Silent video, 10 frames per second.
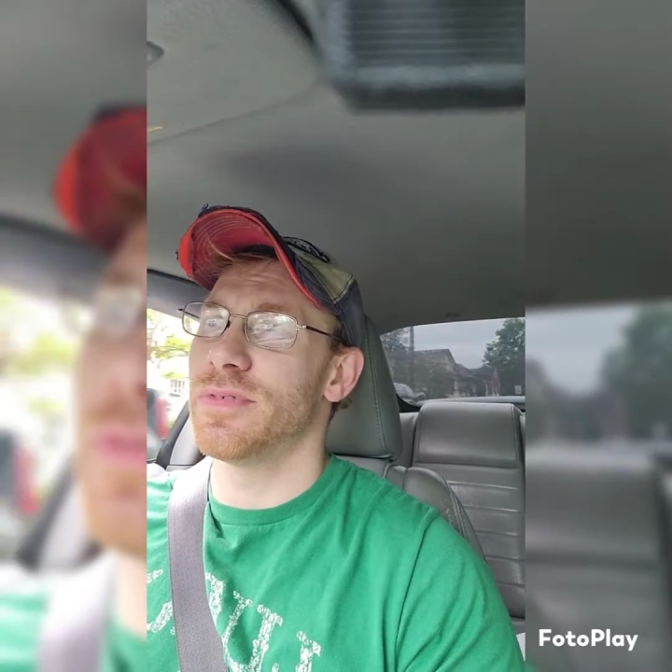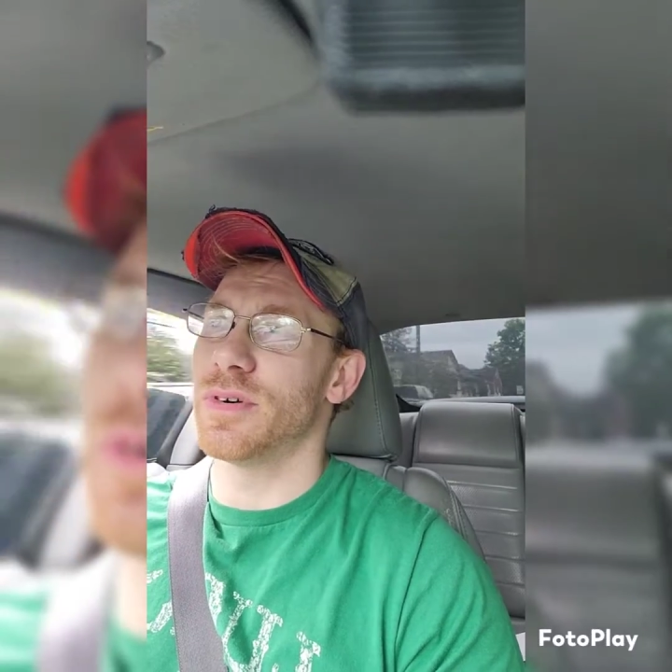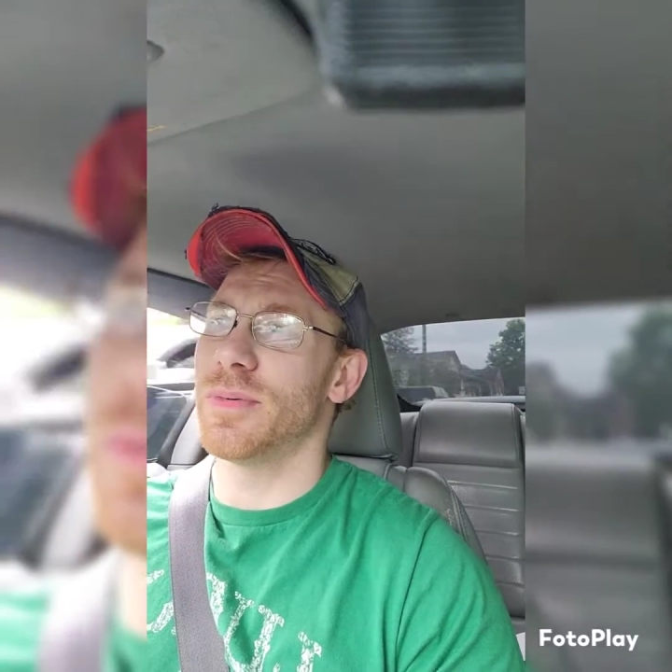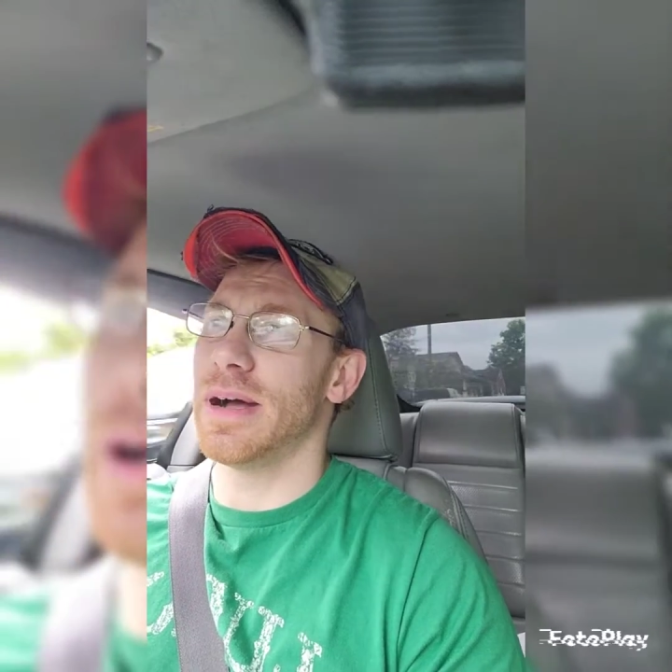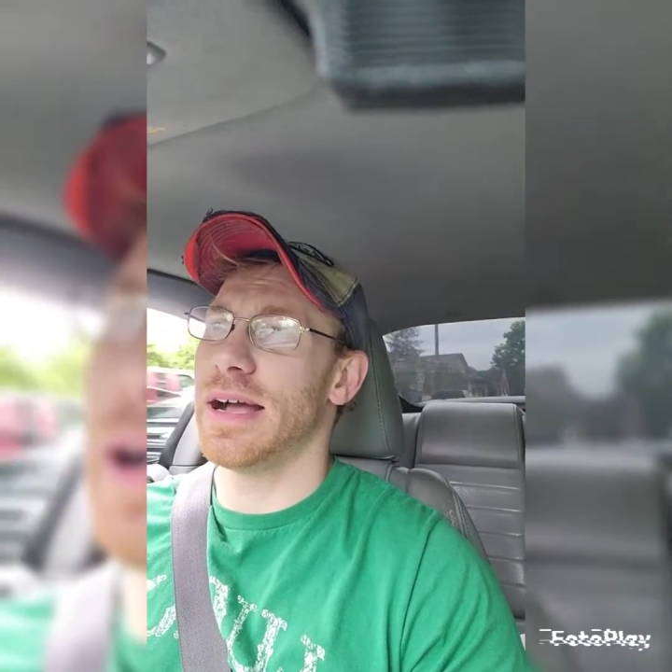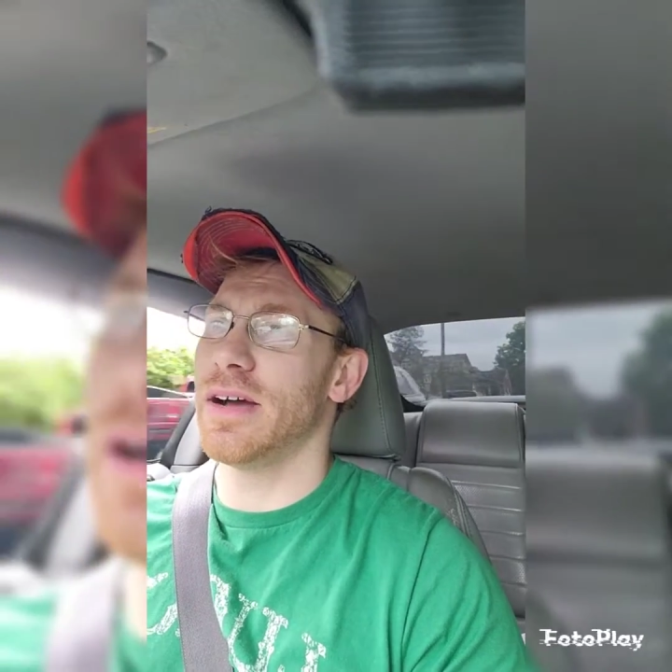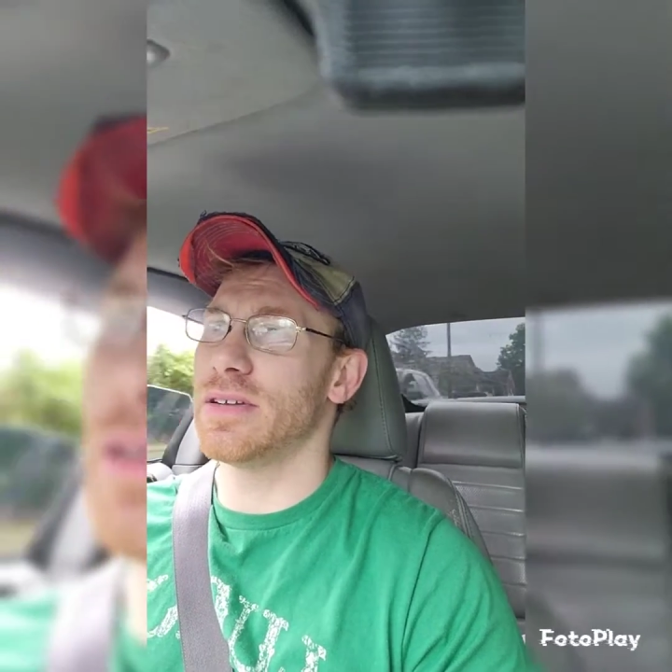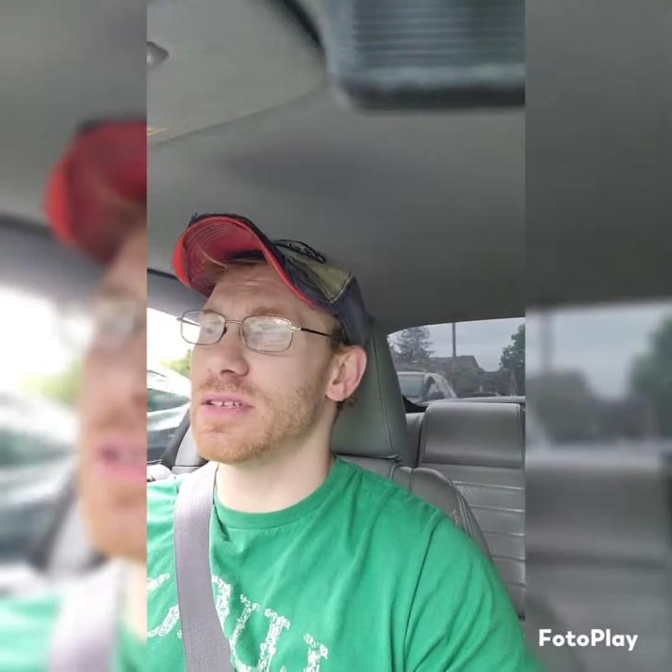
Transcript: for a while,